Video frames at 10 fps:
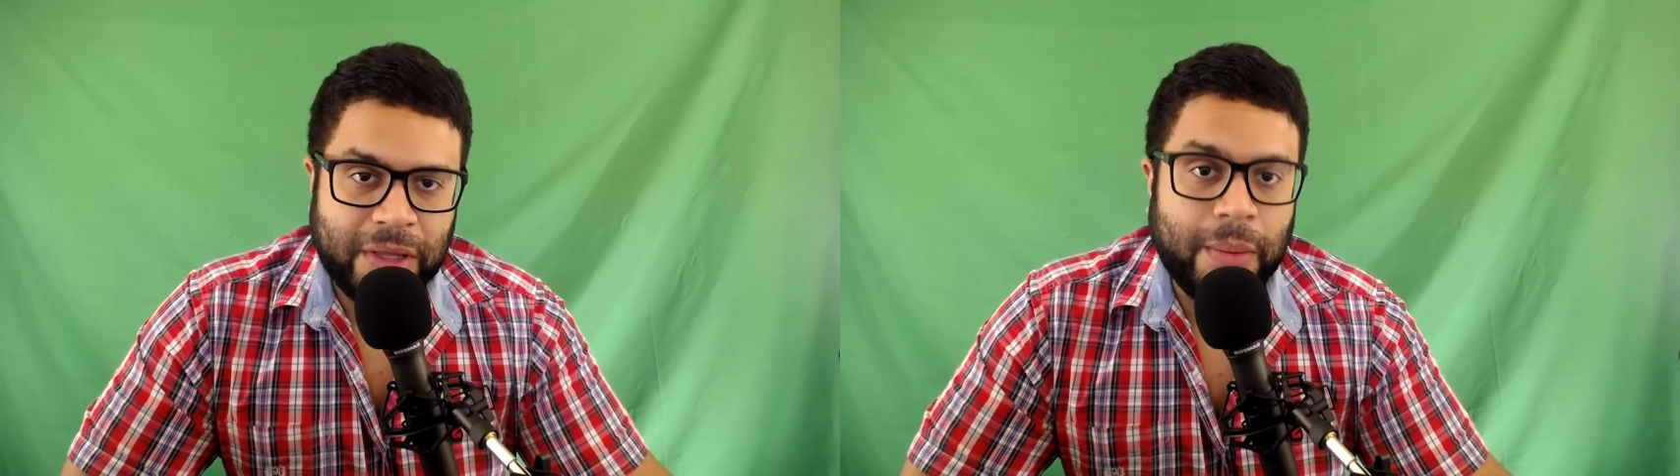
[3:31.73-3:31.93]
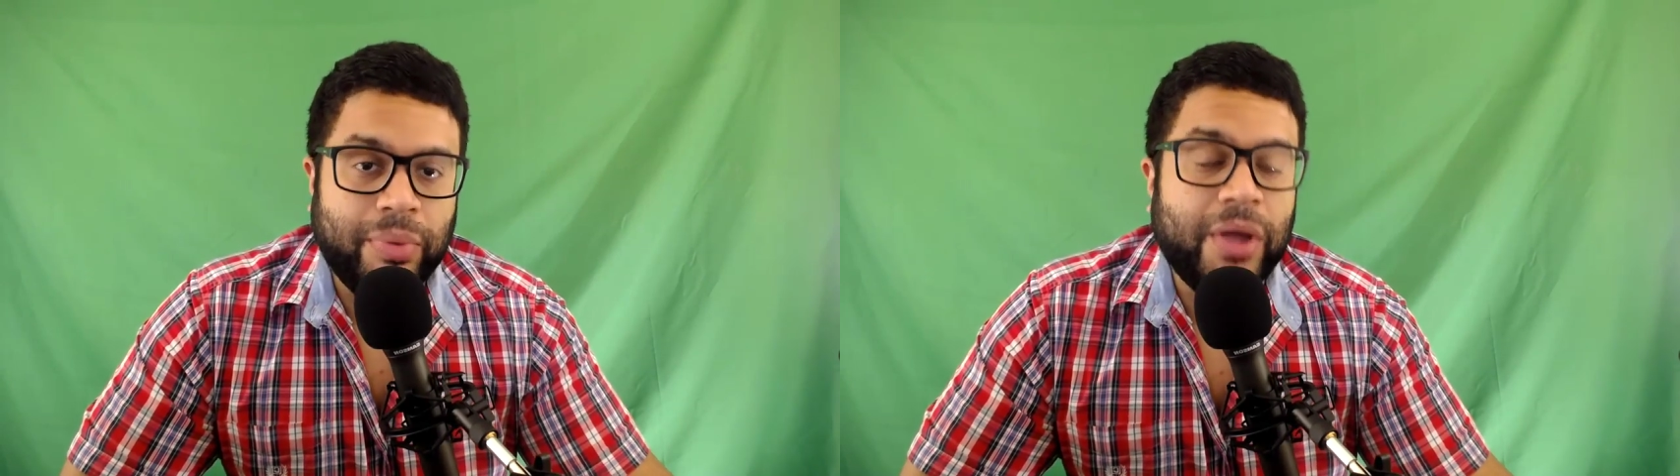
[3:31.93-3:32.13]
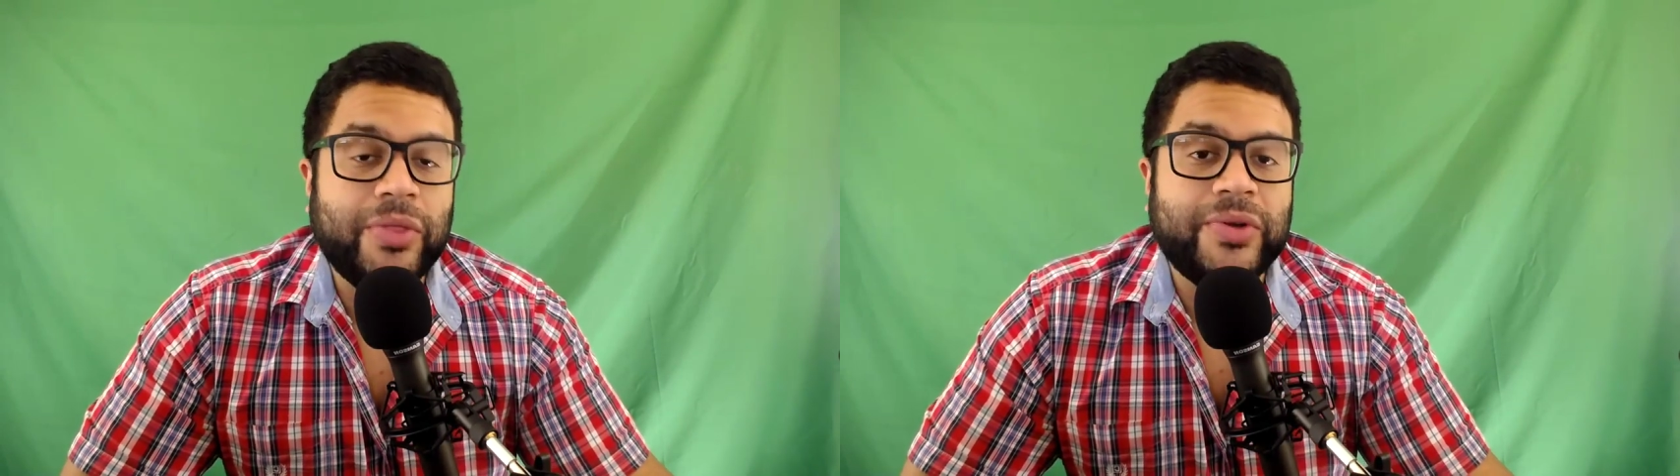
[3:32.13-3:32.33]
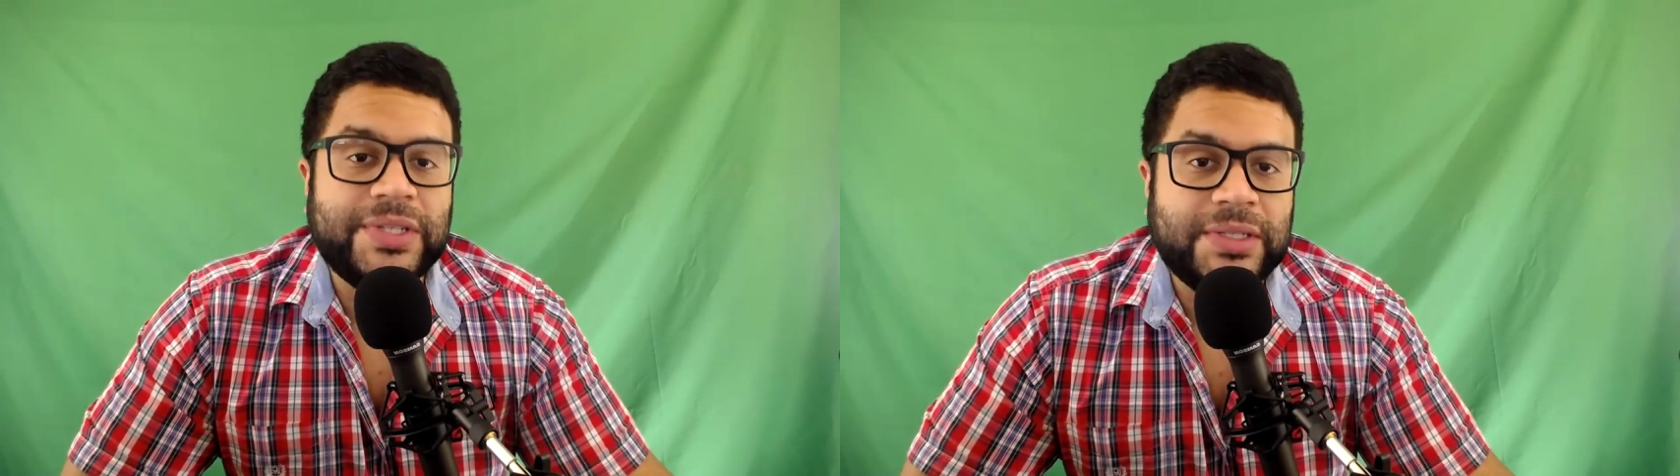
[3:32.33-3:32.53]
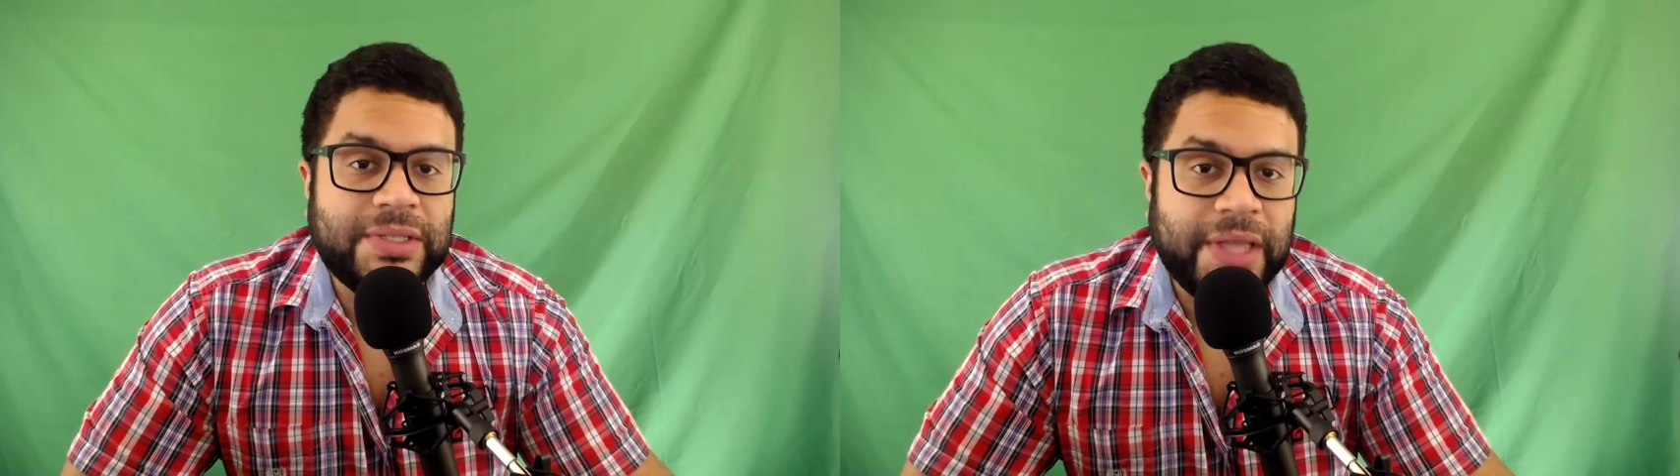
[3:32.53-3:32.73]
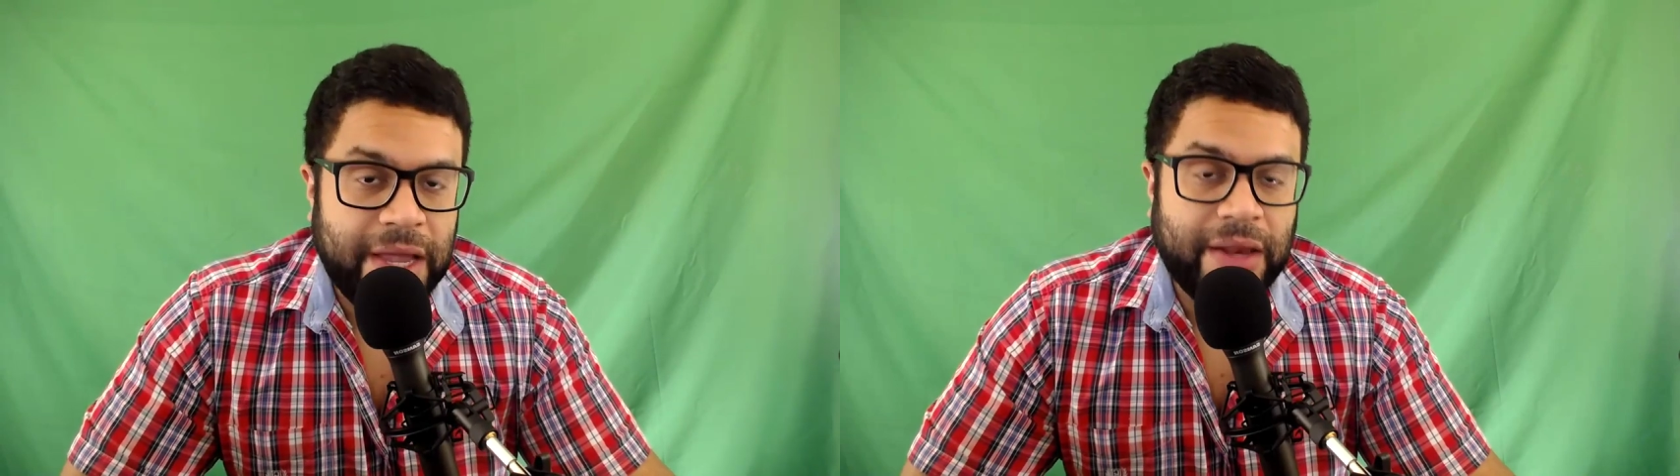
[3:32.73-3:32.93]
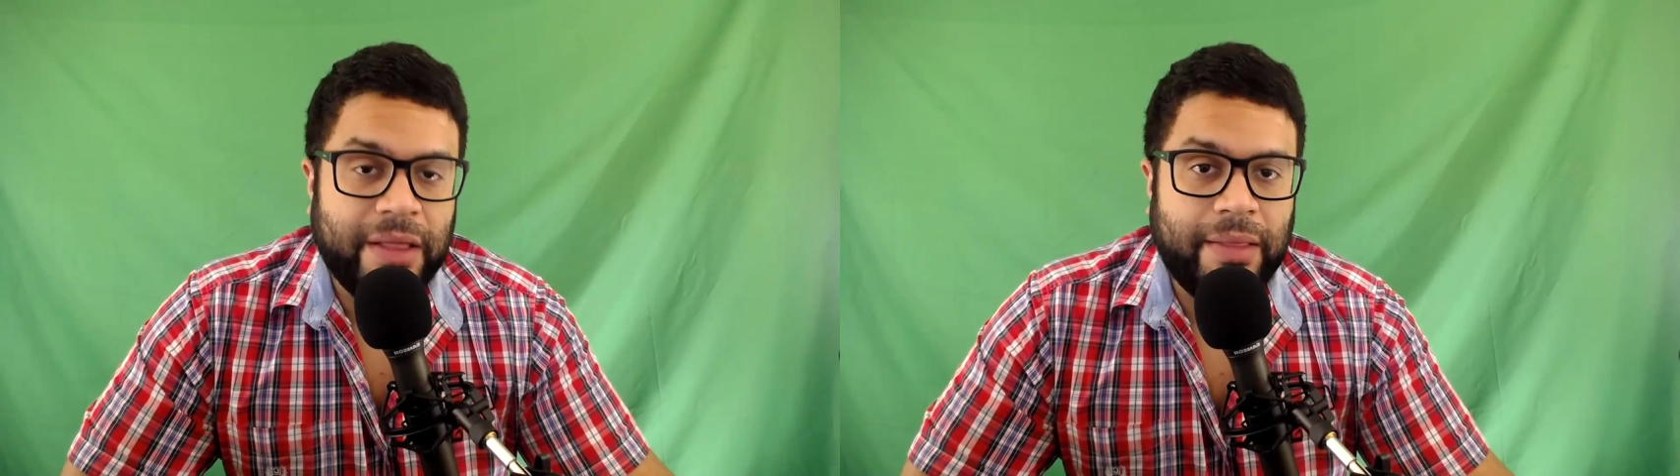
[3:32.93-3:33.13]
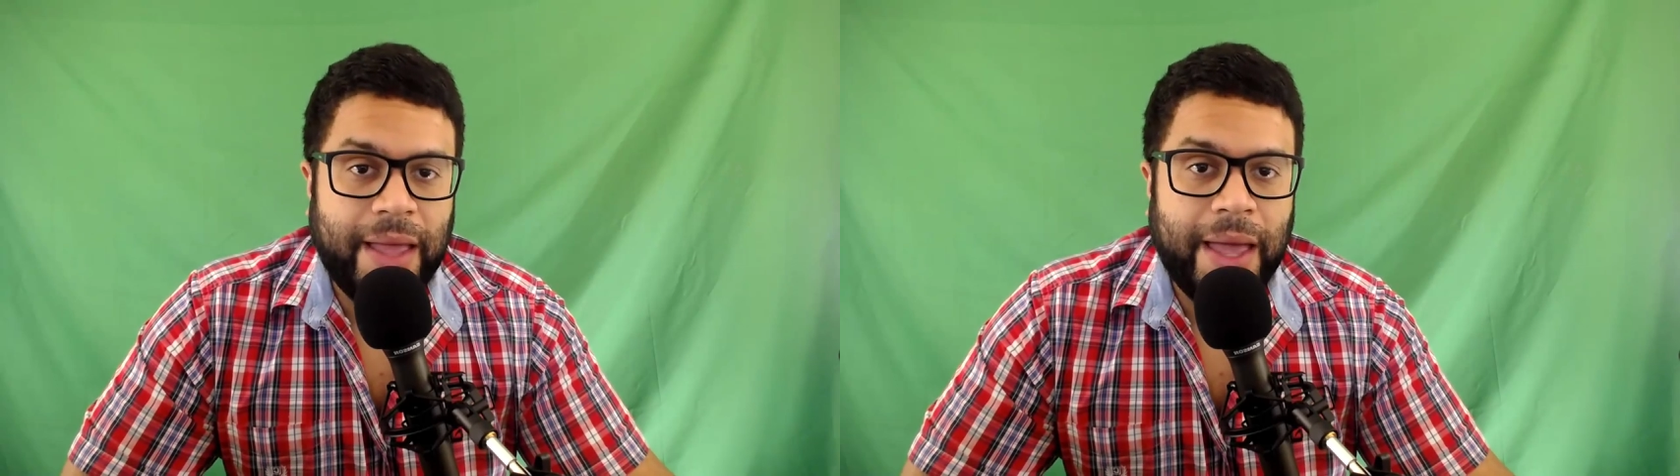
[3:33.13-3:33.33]
and the brother
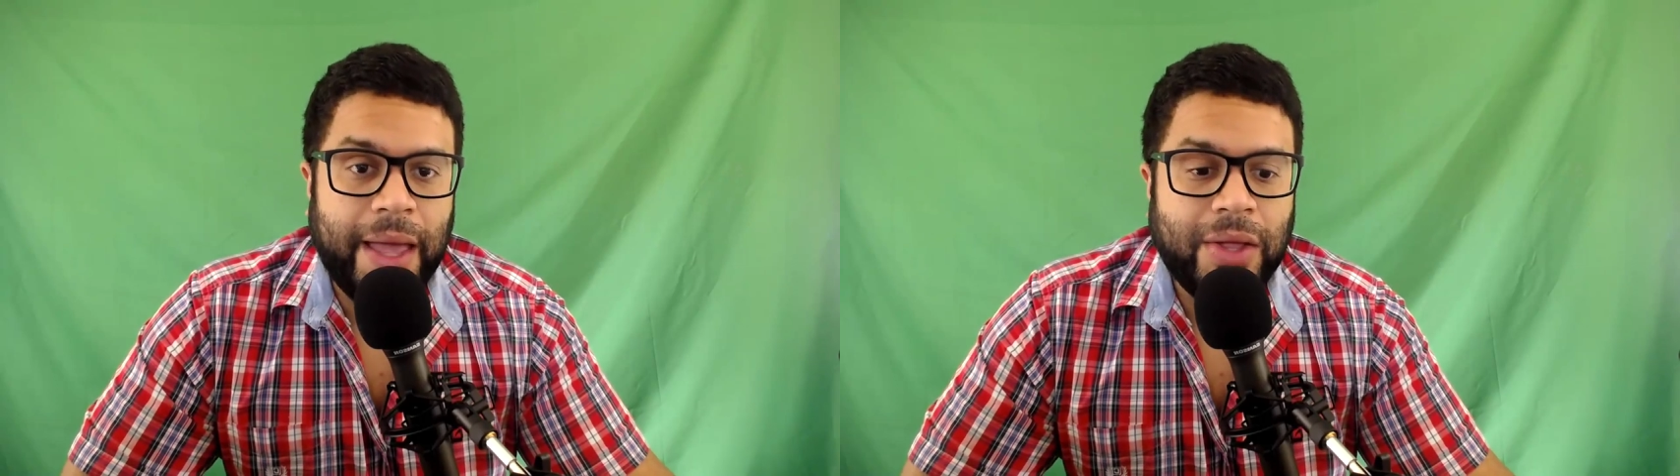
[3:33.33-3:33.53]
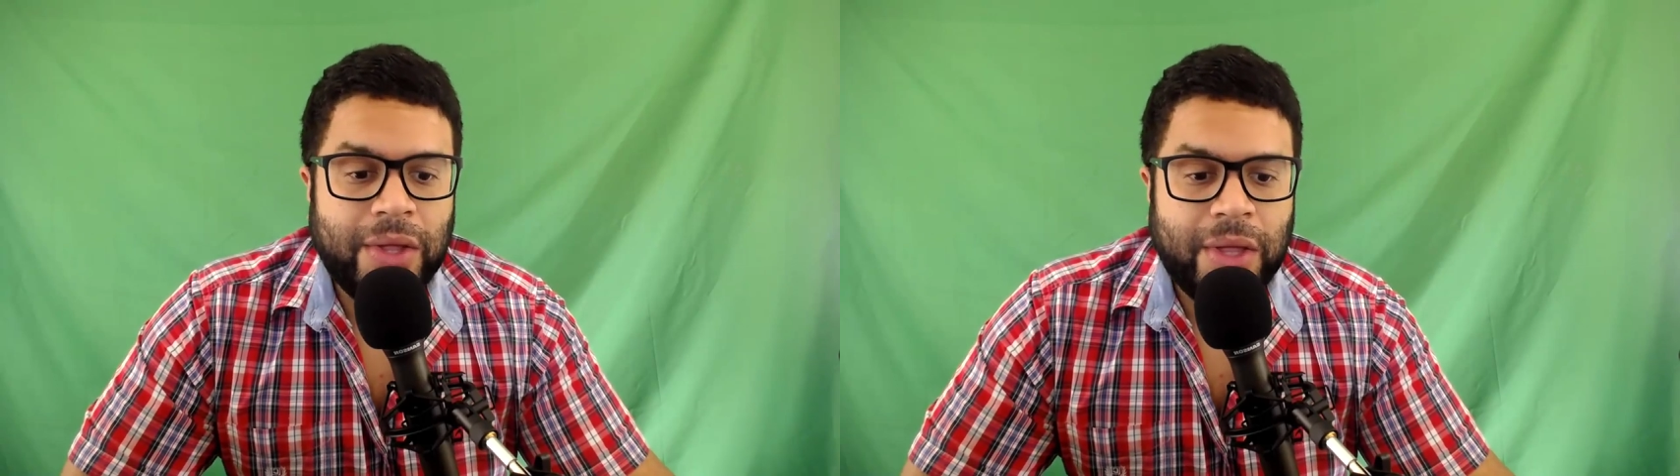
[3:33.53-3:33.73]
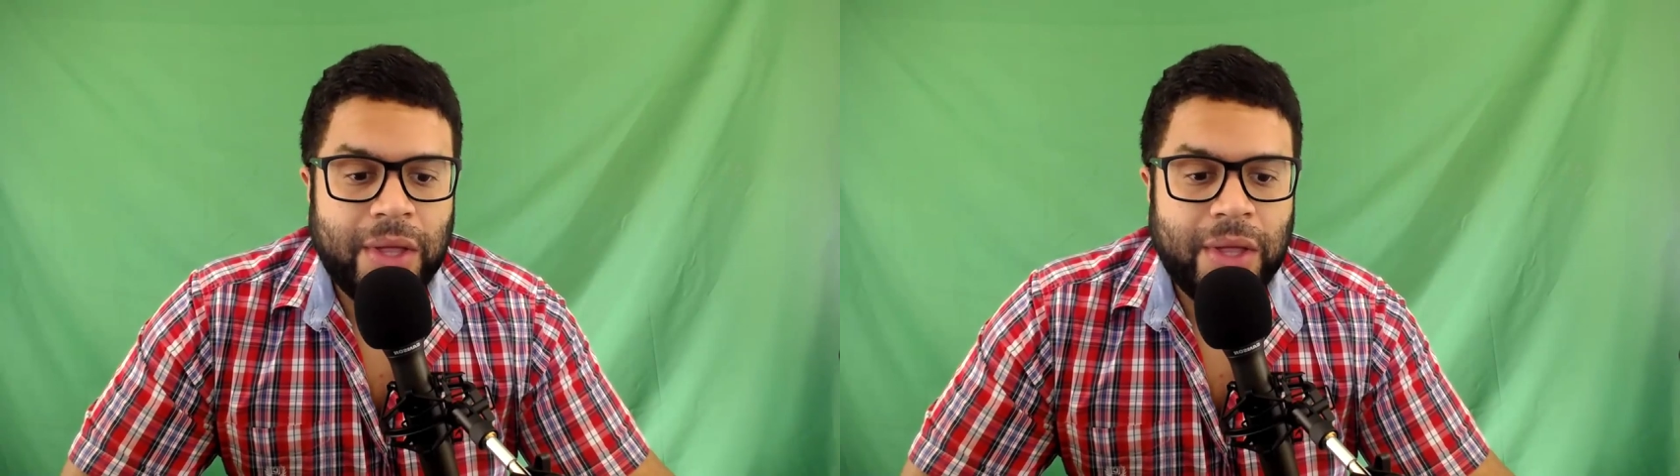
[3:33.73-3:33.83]
stated that